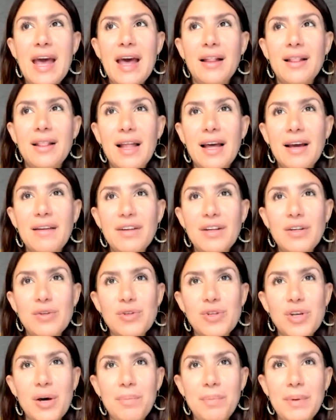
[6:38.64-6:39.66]
live video
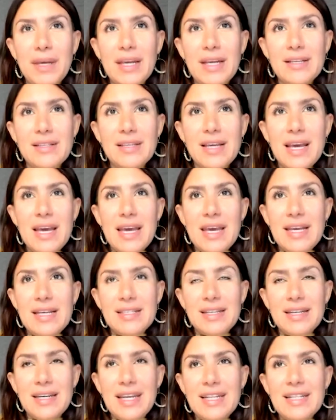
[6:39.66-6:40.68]
shopping
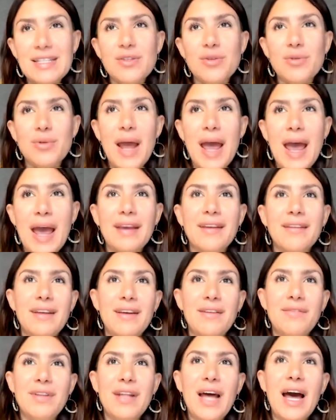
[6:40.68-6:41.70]
is an
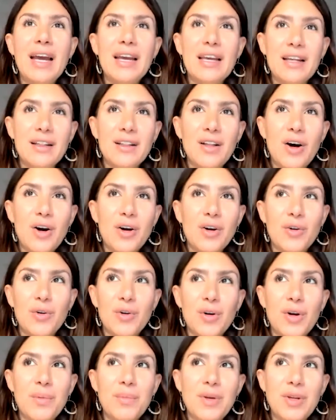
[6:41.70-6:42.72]
interactive dialogue
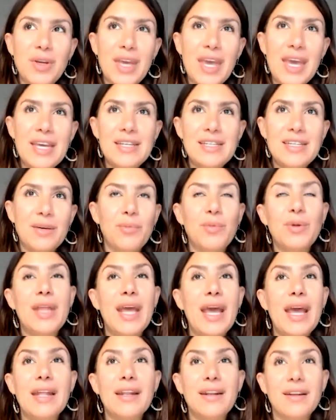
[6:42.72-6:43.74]
or communication with
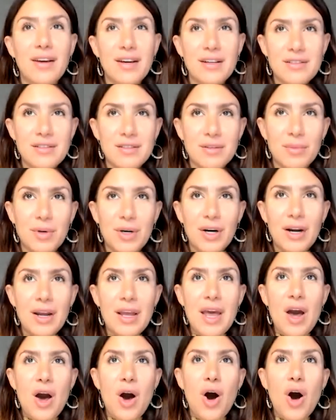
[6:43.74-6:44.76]
the end customer
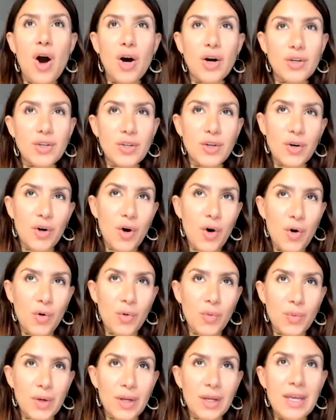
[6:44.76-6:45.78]
on your
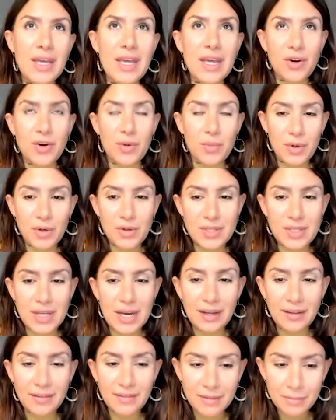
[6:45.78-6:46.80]
own e-commerce
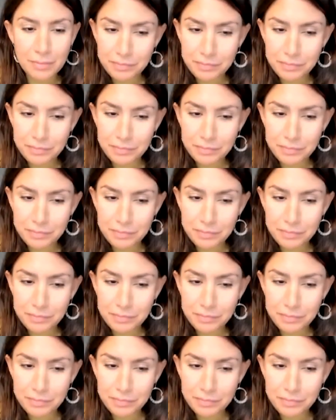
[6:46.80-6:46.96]
site.